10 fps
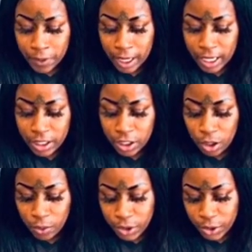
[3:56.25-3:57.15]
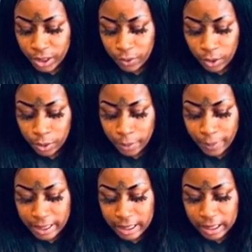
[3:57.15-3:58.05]
And soul retrieval
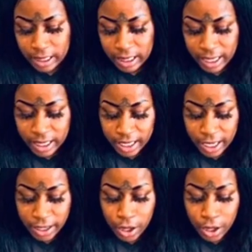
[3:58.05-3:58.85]
basically says that